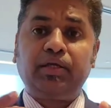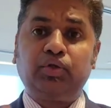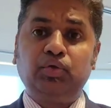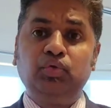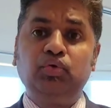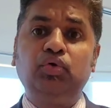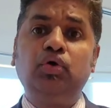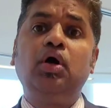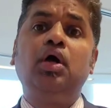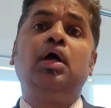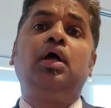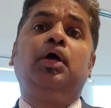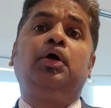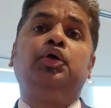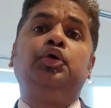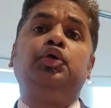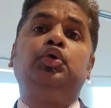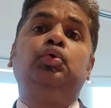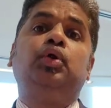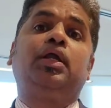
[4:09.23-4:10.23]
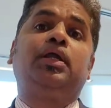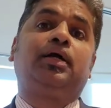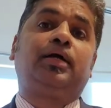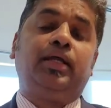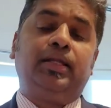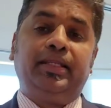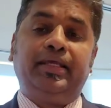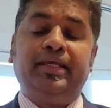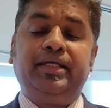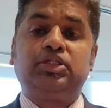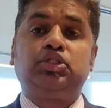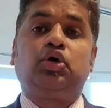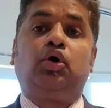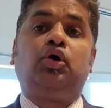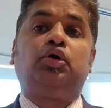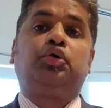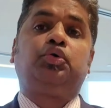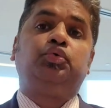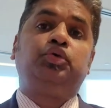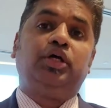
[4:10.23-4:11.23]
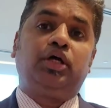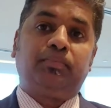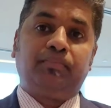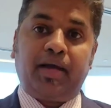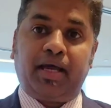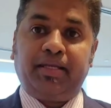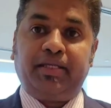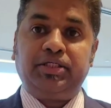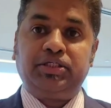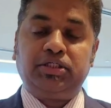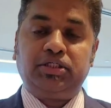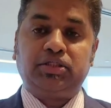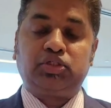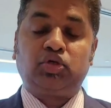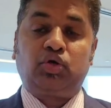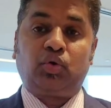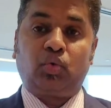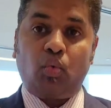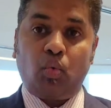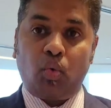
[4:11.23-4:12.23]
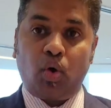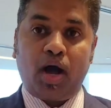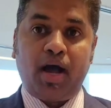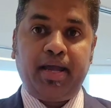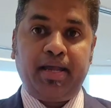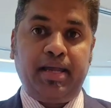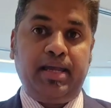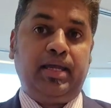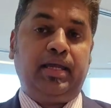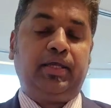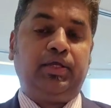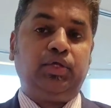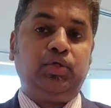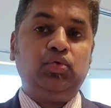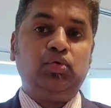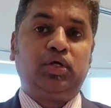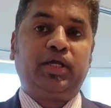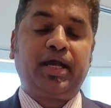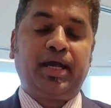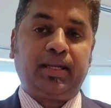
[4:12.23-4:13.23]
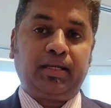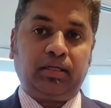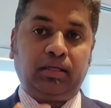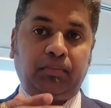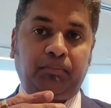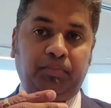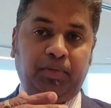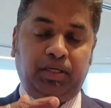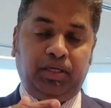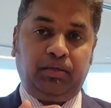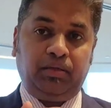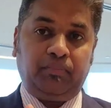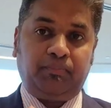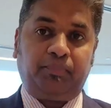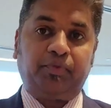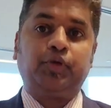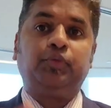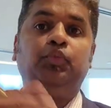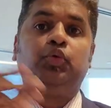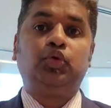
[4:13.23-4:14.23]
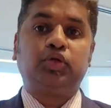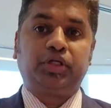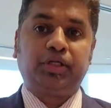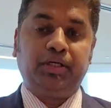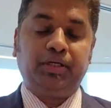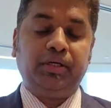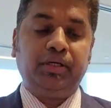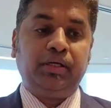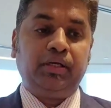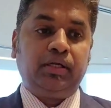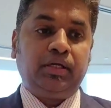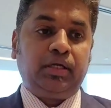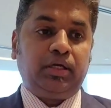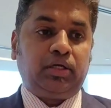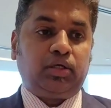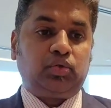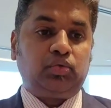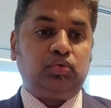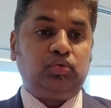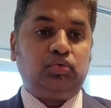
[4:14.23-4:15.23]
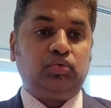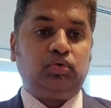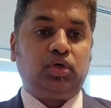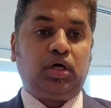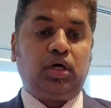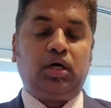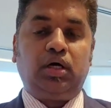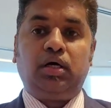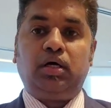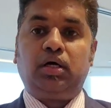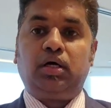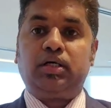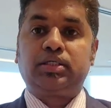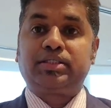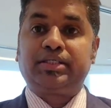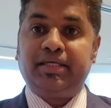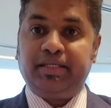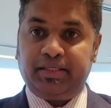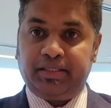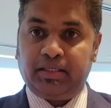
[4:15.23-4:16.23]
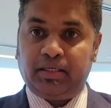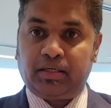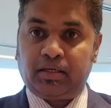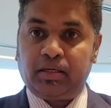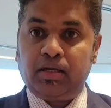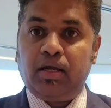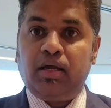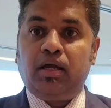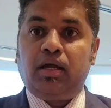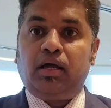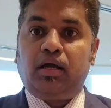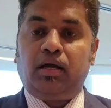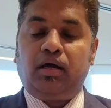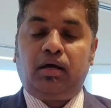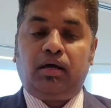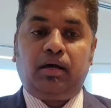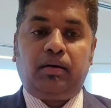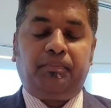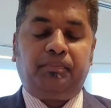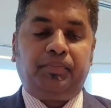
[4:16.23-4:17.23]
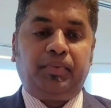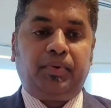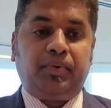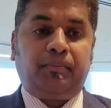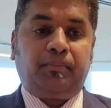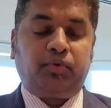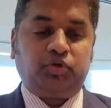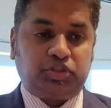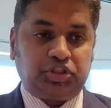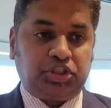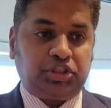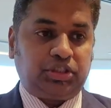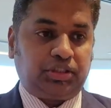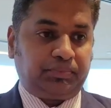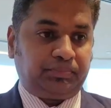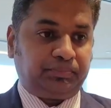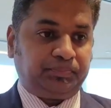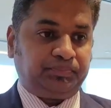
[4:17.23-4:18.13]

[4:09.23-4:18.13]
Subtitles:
to your colleagues or to your managers on why you can be promoted to a senior position.